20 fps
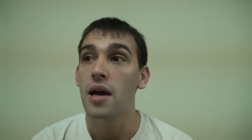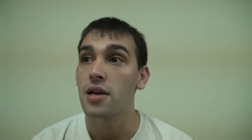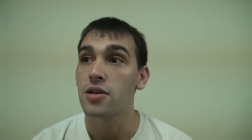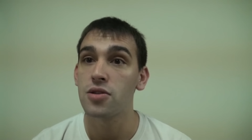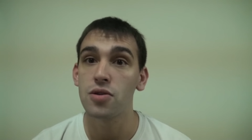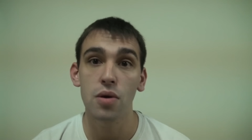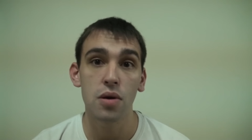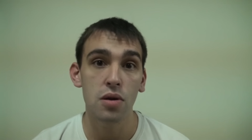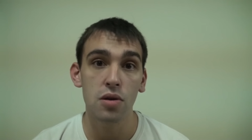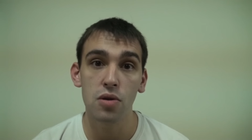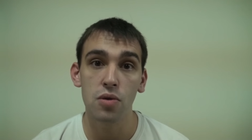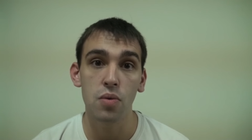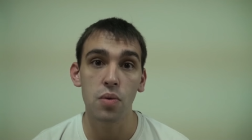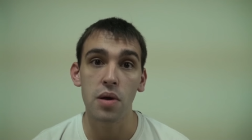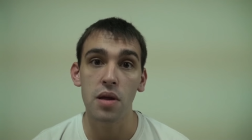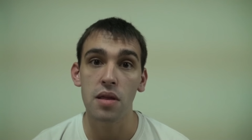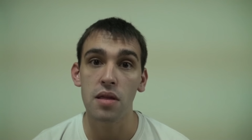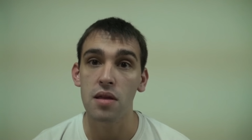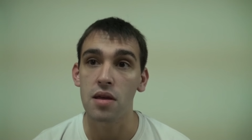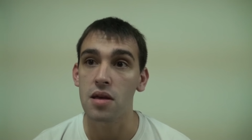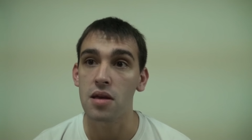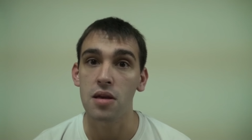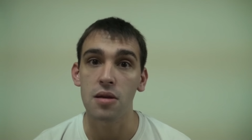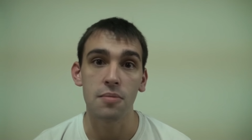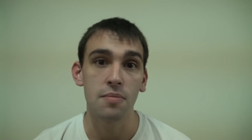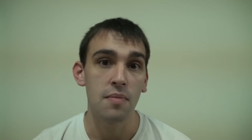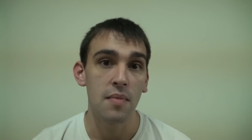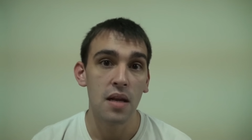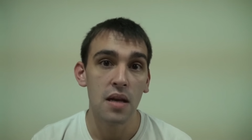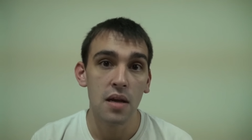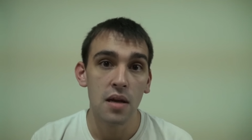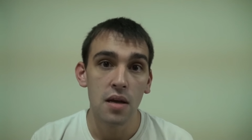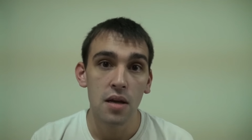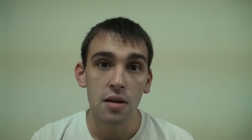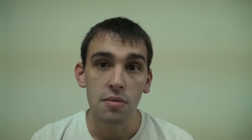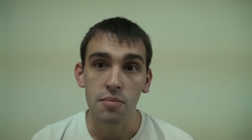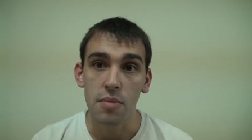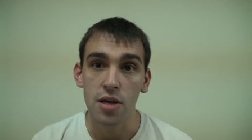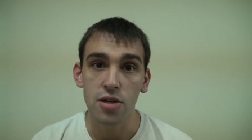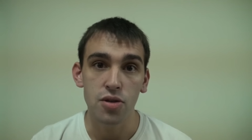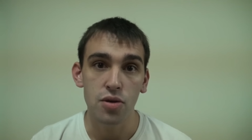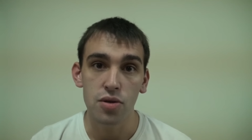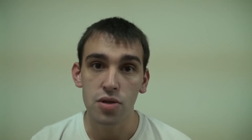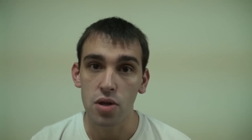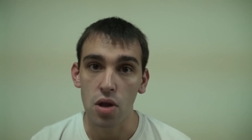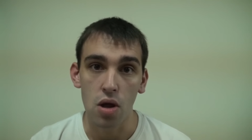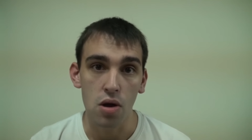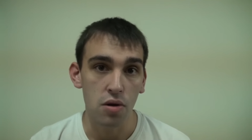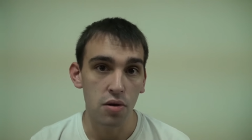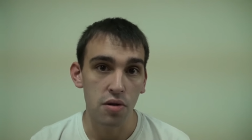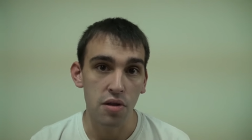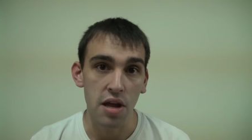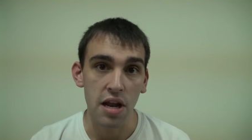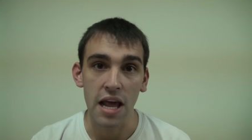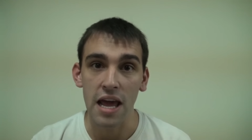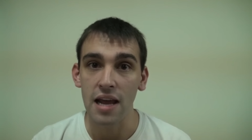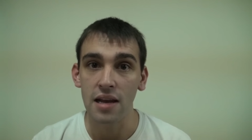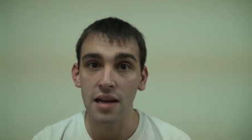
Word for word: I struggle with uh, measures longer than